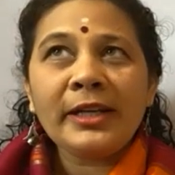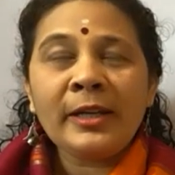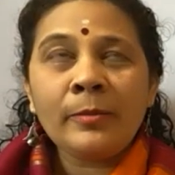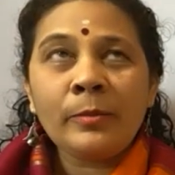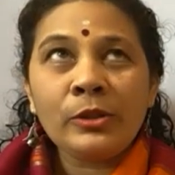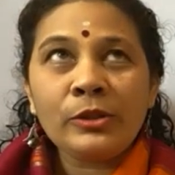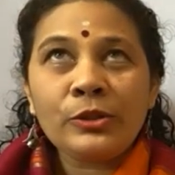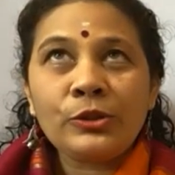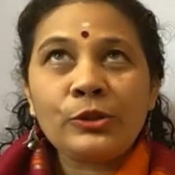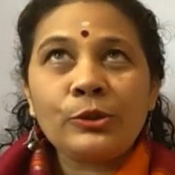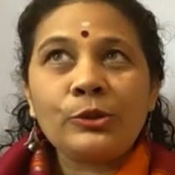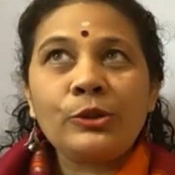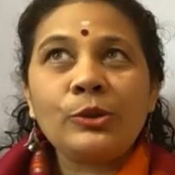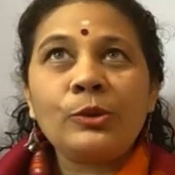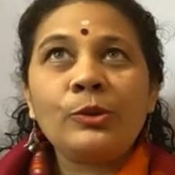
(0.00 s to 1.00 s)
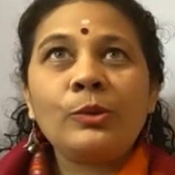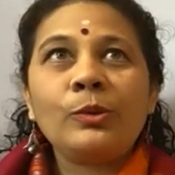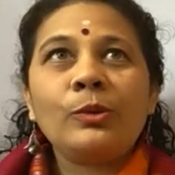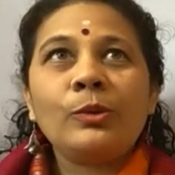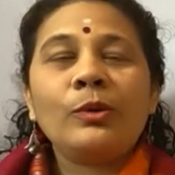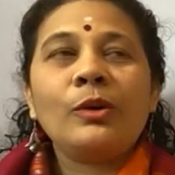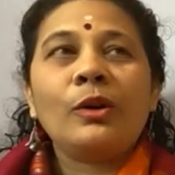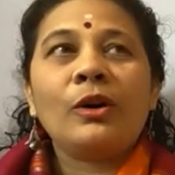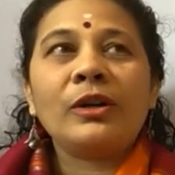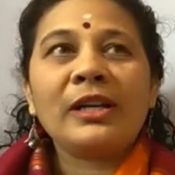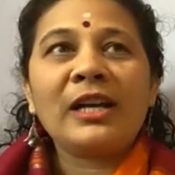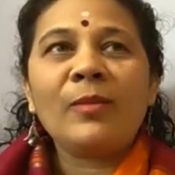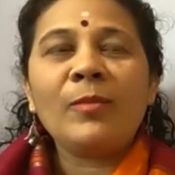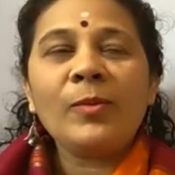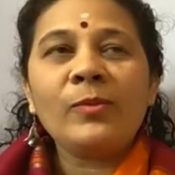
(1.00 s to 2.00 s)
able to do or
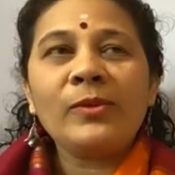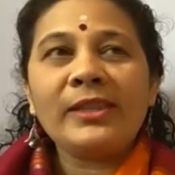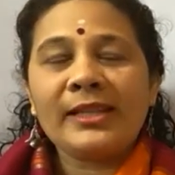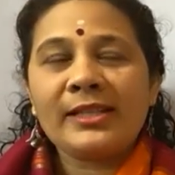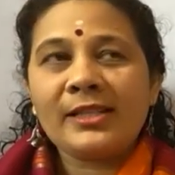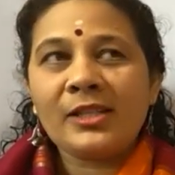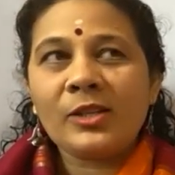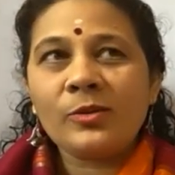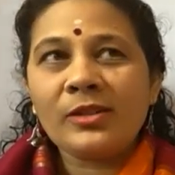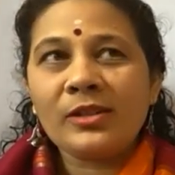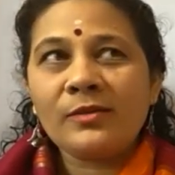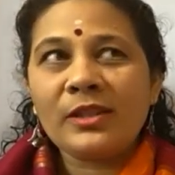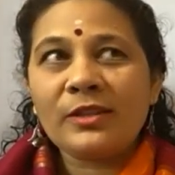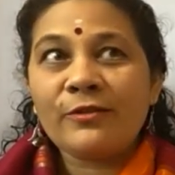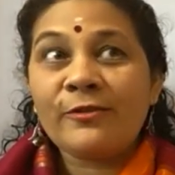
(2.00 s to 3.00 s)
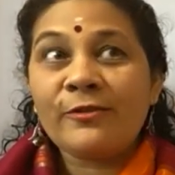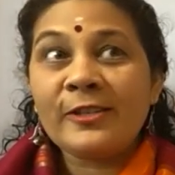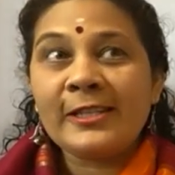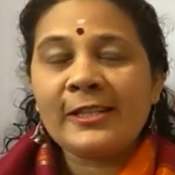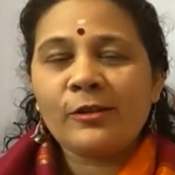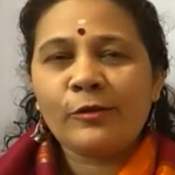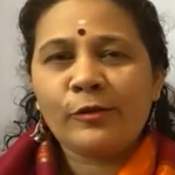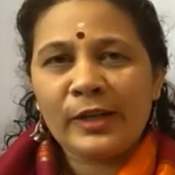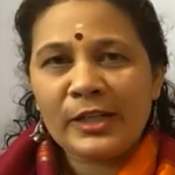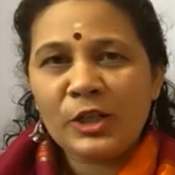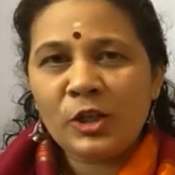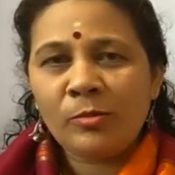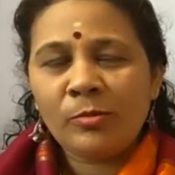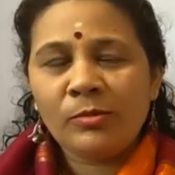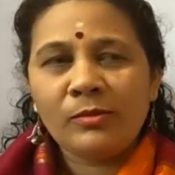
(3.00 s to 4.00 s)
come up with excuses with a physical
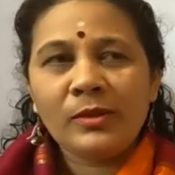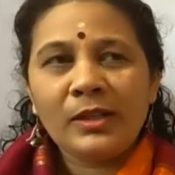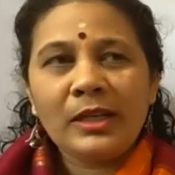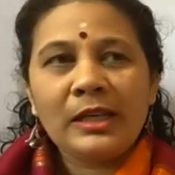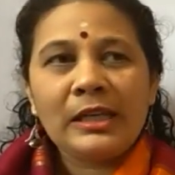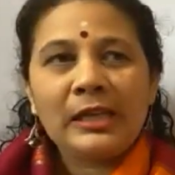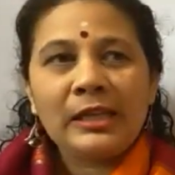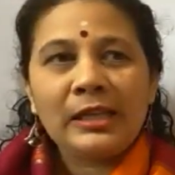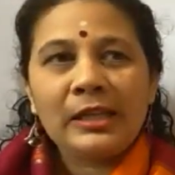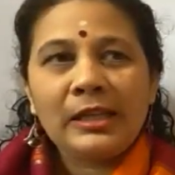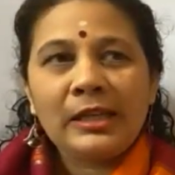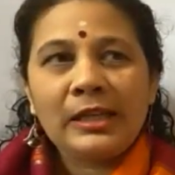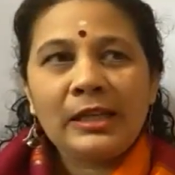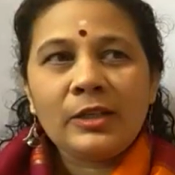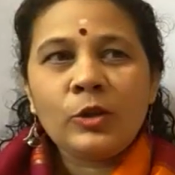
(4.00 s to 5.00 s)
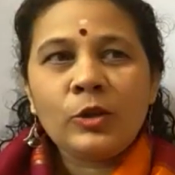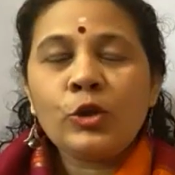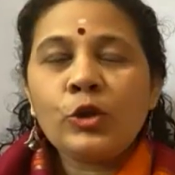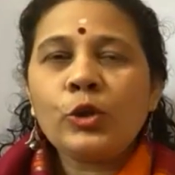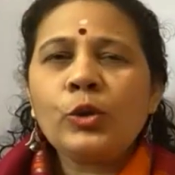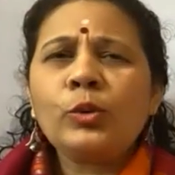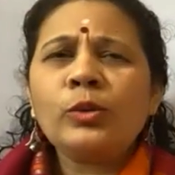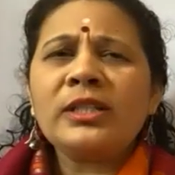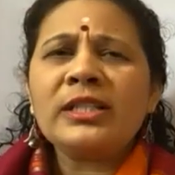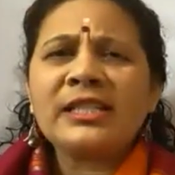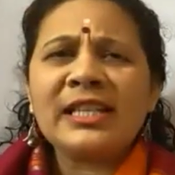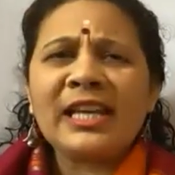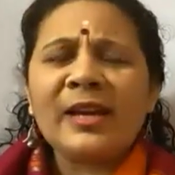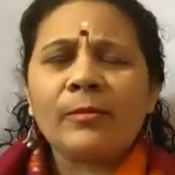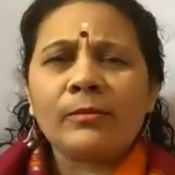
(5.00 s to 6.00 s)
friendship, you should do the
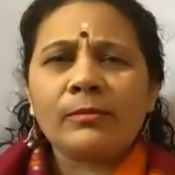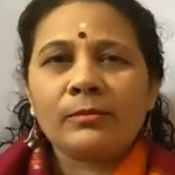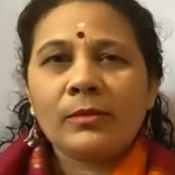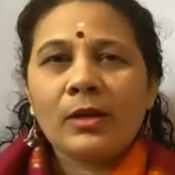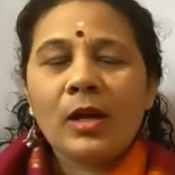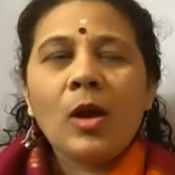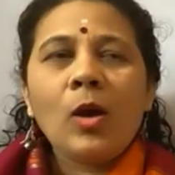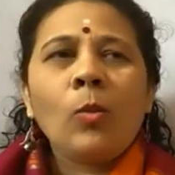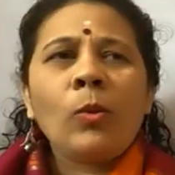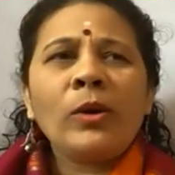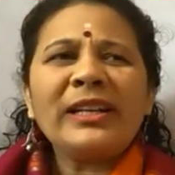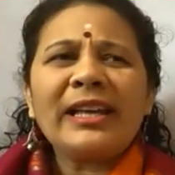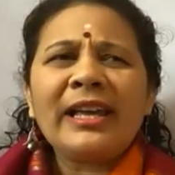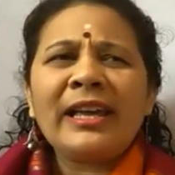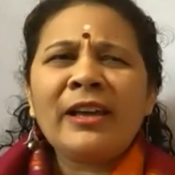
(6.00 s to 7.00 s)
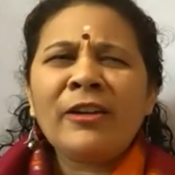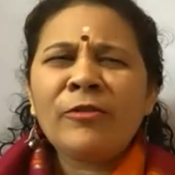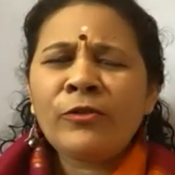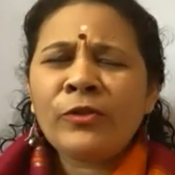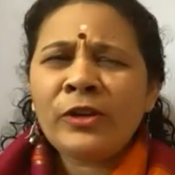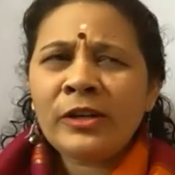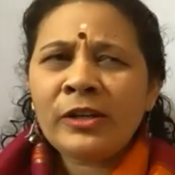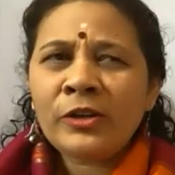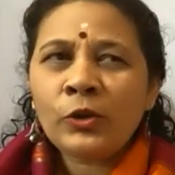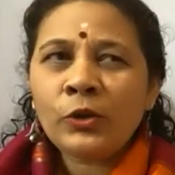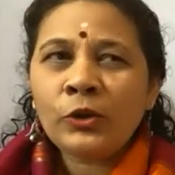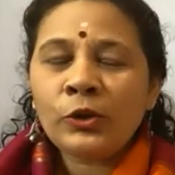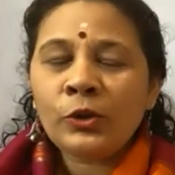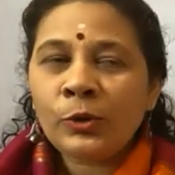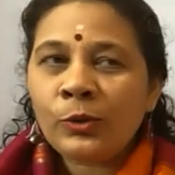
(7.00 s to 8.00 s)
same. Whatever
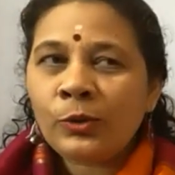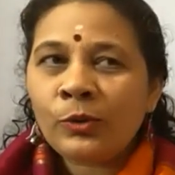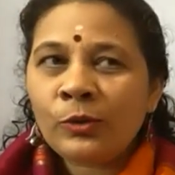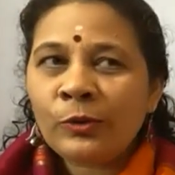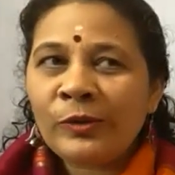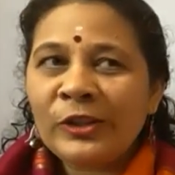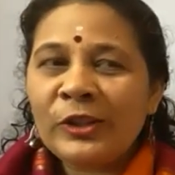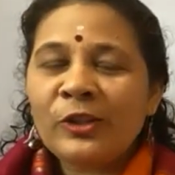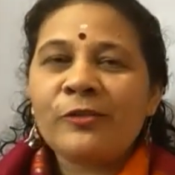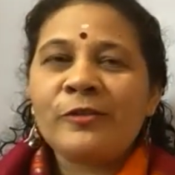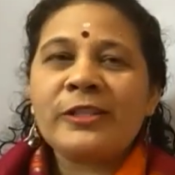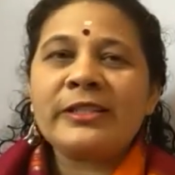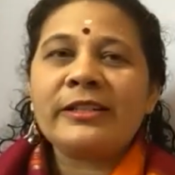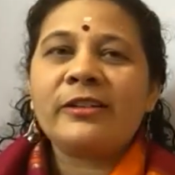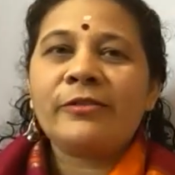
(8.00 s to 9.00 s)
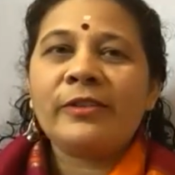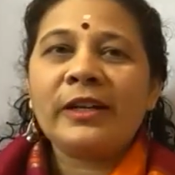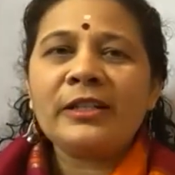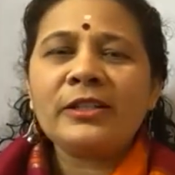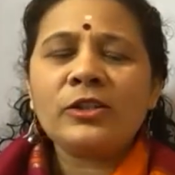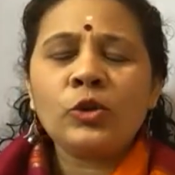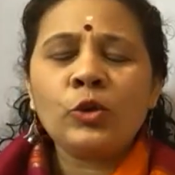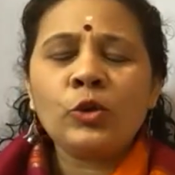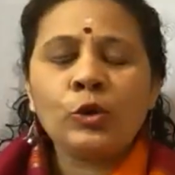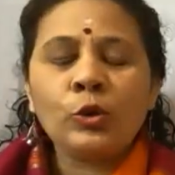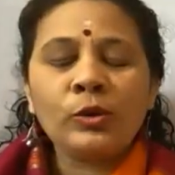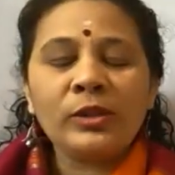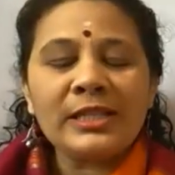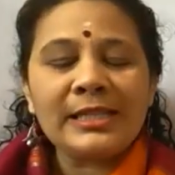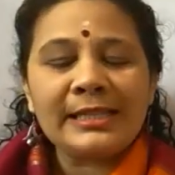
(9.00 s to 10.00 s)
you do with your physical friends, you
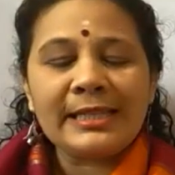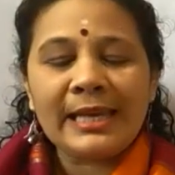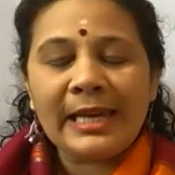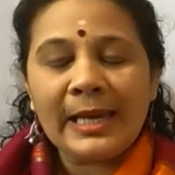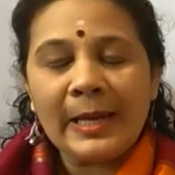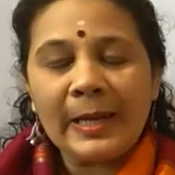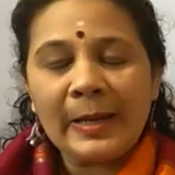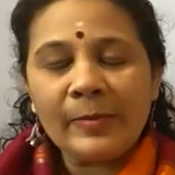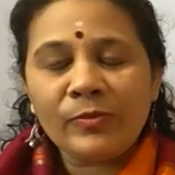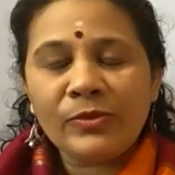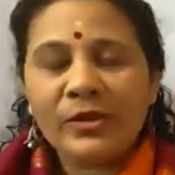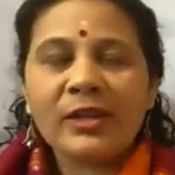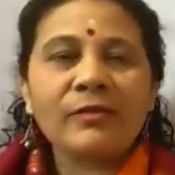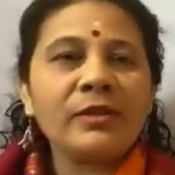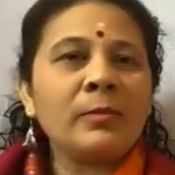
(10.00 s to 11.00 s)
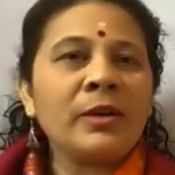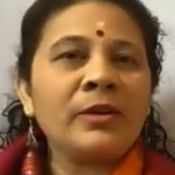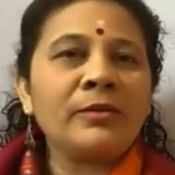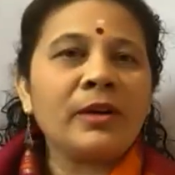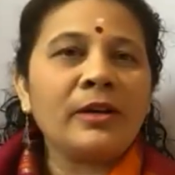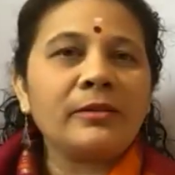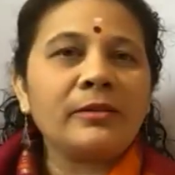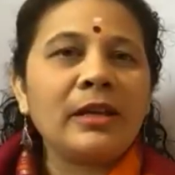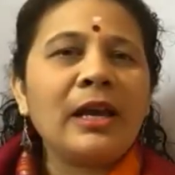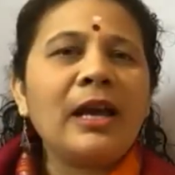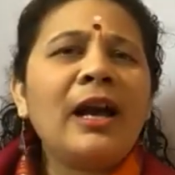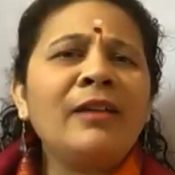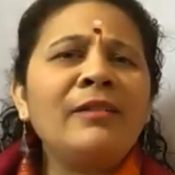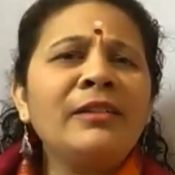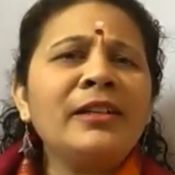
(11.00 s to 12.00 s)
do the same thing with Bhagavan.
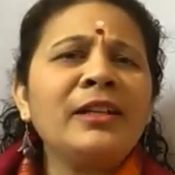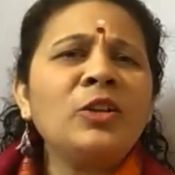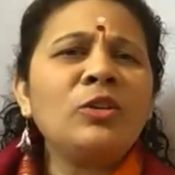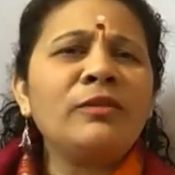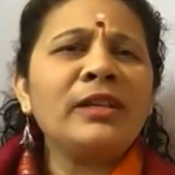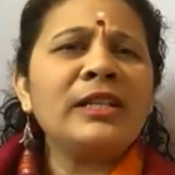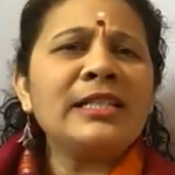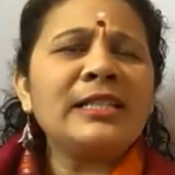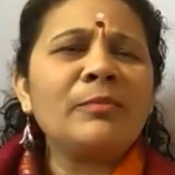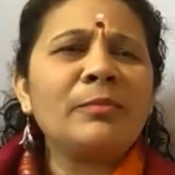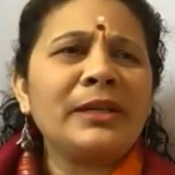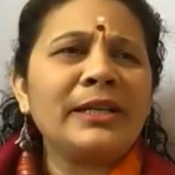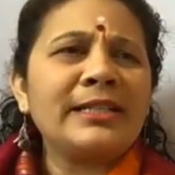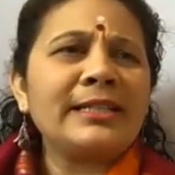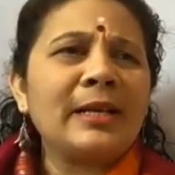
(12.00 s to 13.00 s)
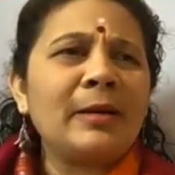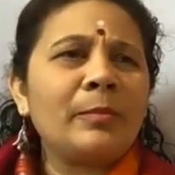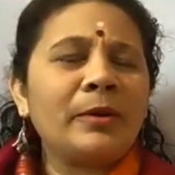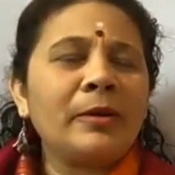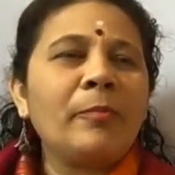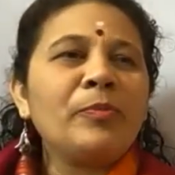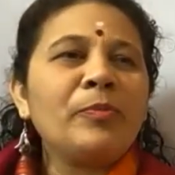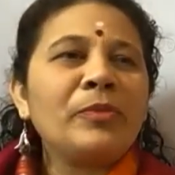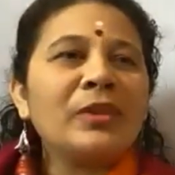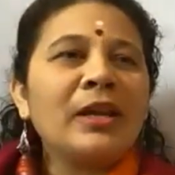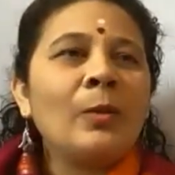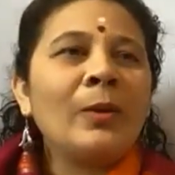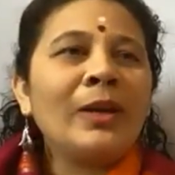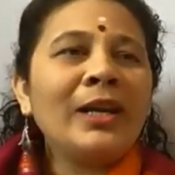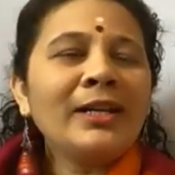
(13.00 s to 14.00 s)
I will tell you a very simple example.
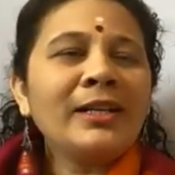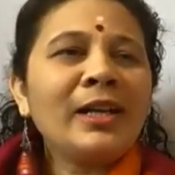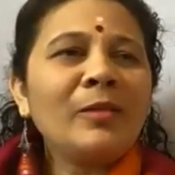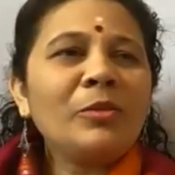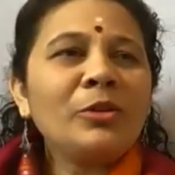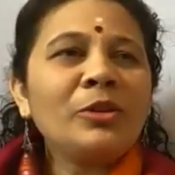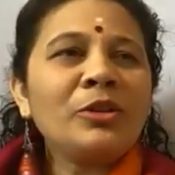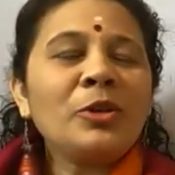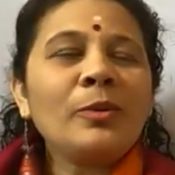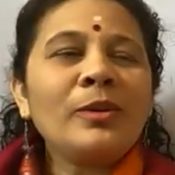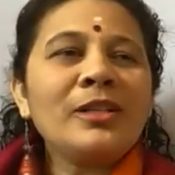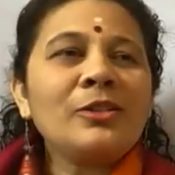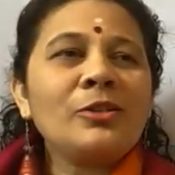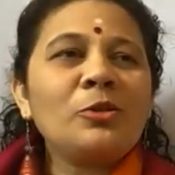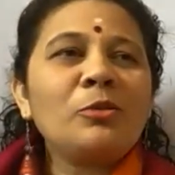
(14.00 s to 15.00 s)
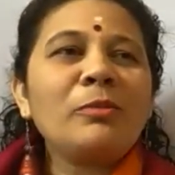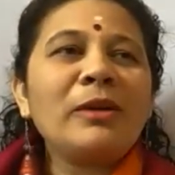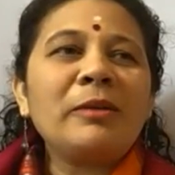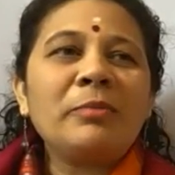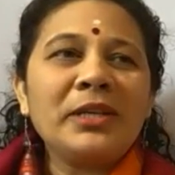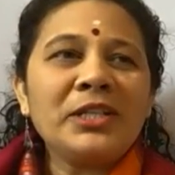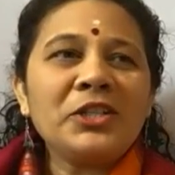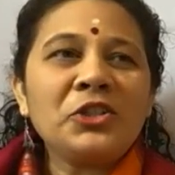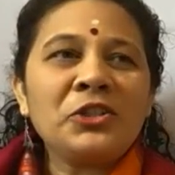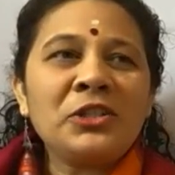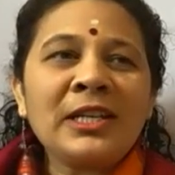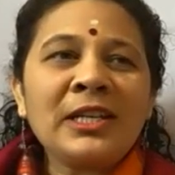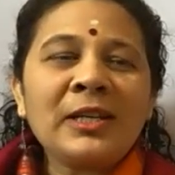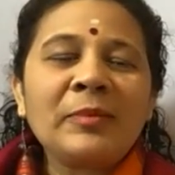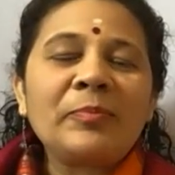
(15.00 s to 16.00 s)
When I had come to the US to do my
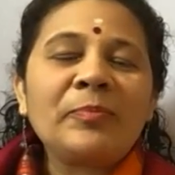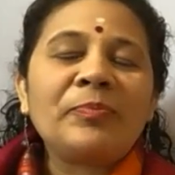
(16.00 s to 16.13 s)
PhD,